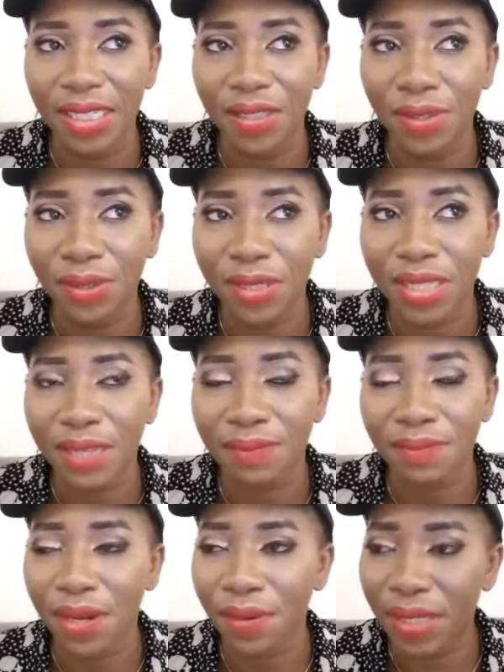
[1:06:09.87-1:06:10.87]
those that
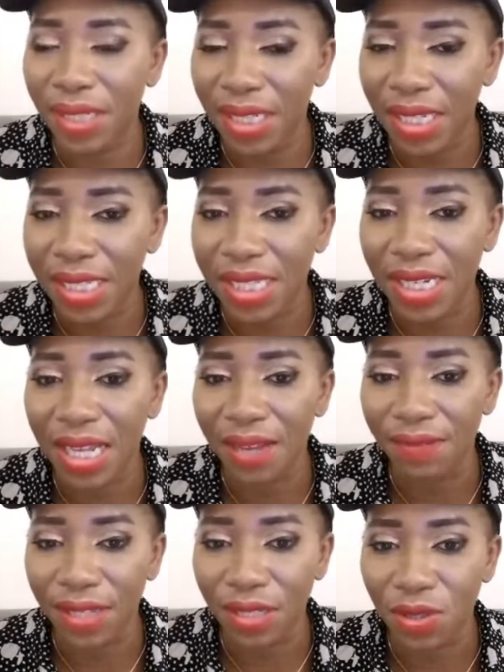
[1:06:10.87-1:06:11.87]
married late and
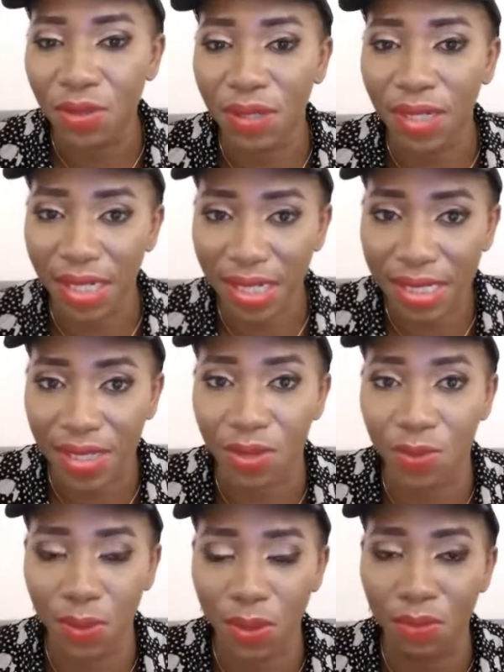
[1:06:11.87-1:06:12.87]
have their children late
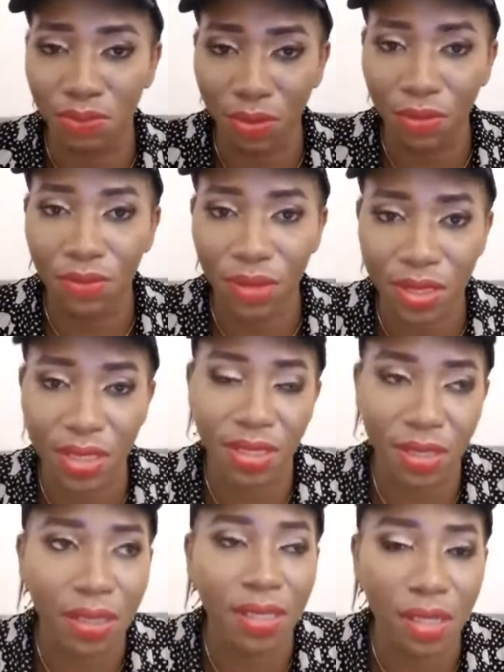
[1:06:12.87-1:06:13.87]
as well.
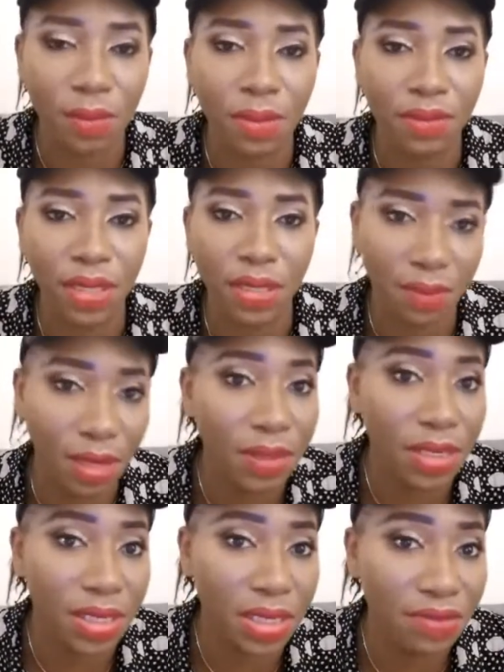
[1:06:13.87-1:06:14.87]
Obviously, they come after the
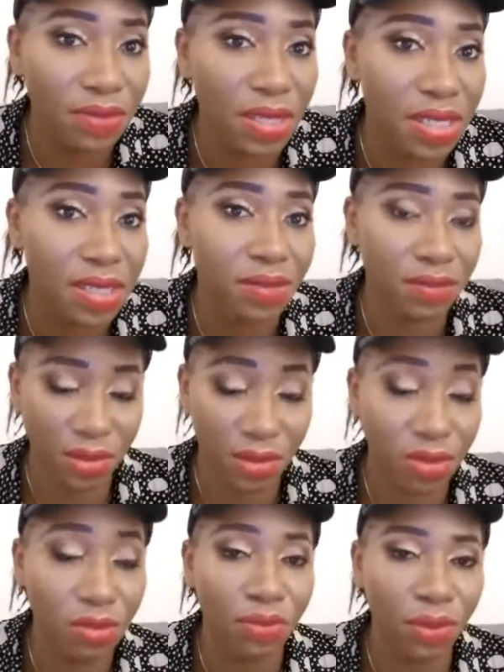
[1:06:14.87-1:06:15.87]
marriage. If it
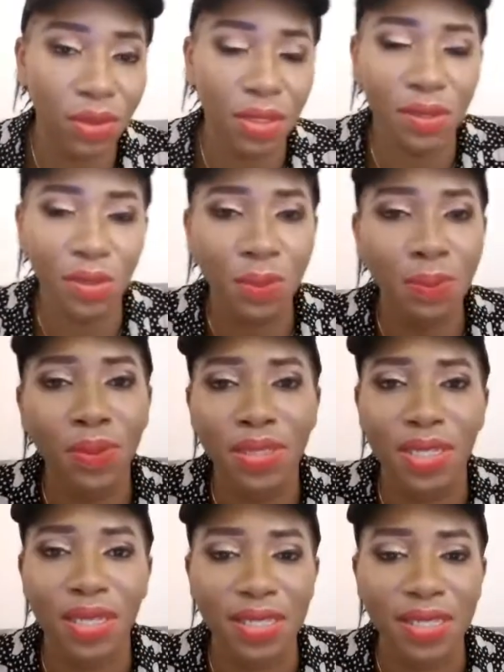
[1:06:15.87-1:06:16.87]
should follow the due
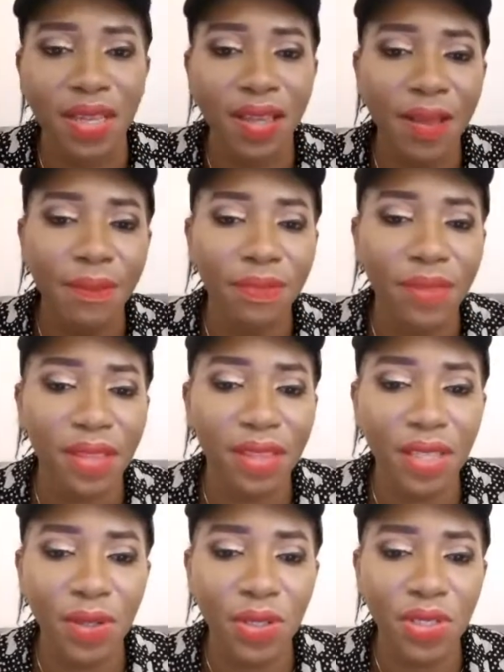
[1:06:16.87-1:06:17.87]
process,
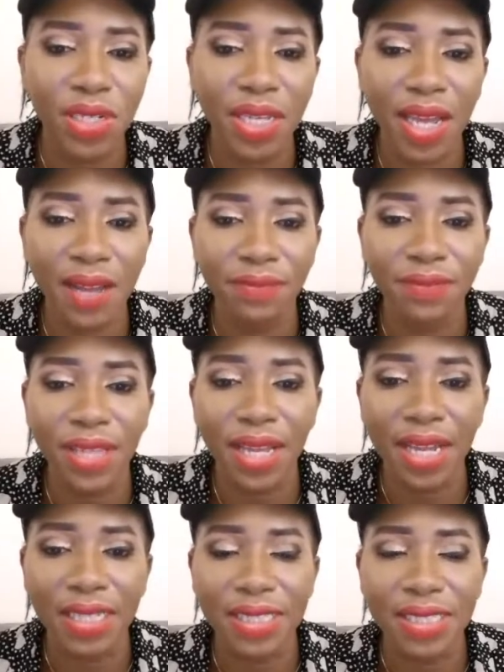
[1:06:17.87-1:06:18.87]
they usually have
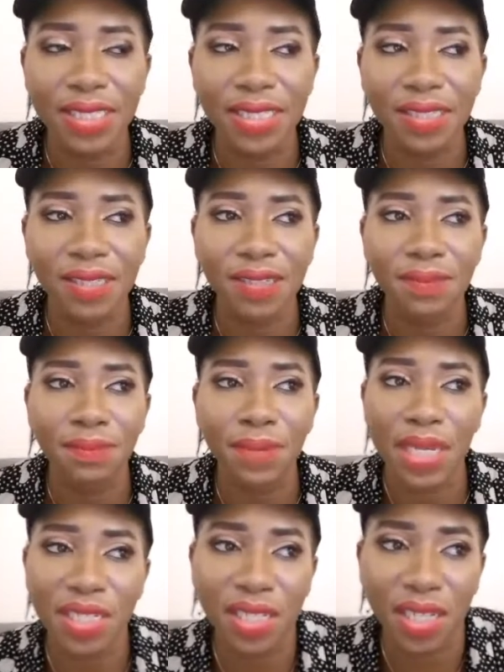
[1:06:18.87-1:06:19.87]
that
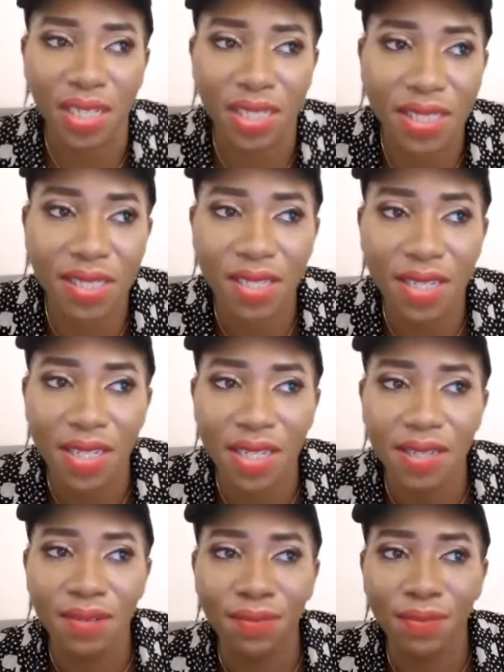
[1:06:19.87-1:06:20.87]
patience.
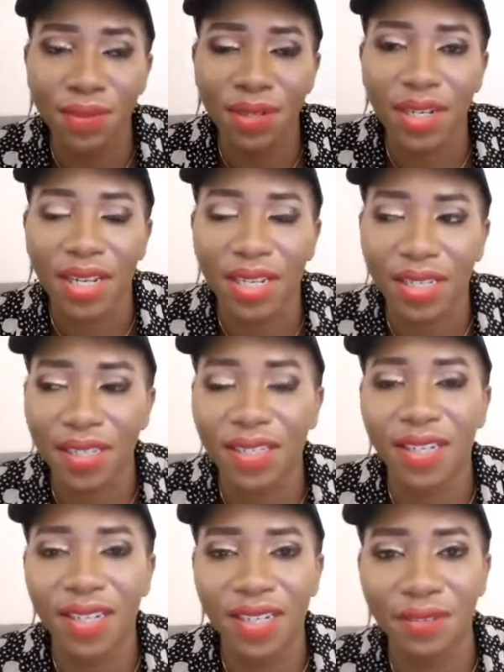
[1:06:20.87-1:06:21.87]
More like,
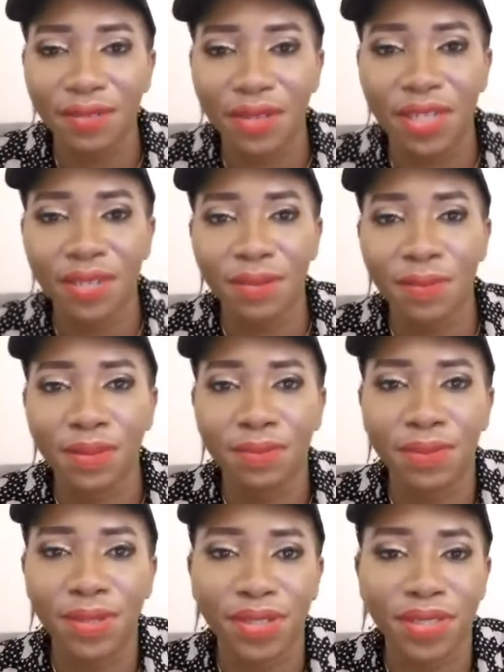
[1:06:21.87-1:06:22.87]
yeah, leave her, leave her. But
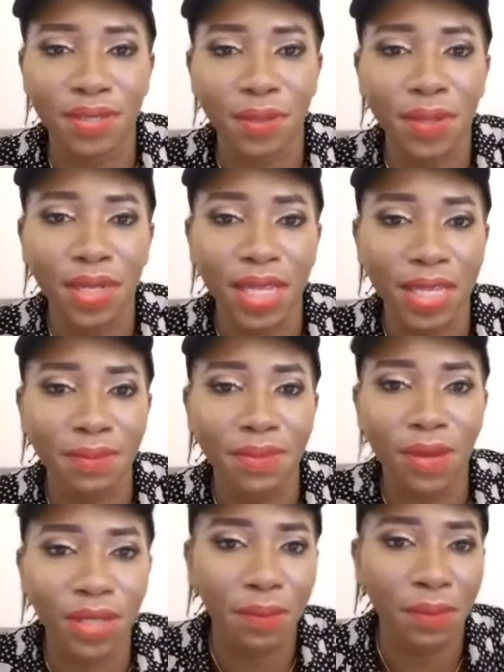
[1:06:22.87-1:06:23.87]
because someone like
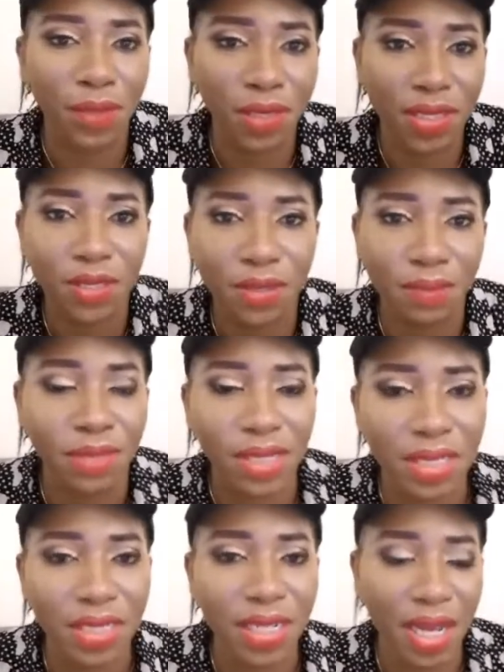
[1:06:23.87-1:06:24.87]
me, all the more see
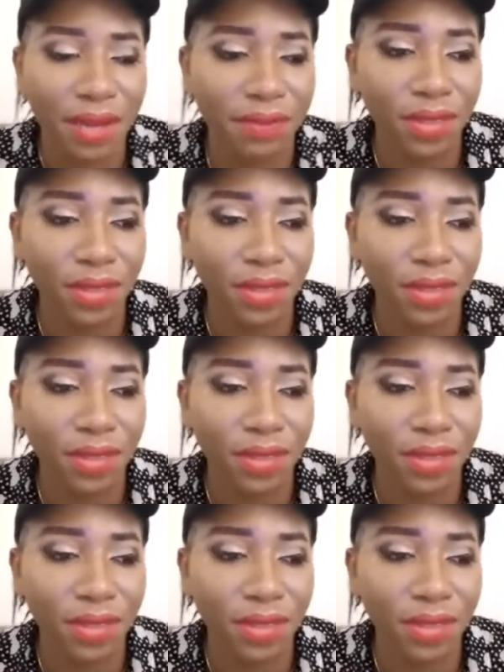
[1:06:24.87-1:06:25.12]
somebody in it, I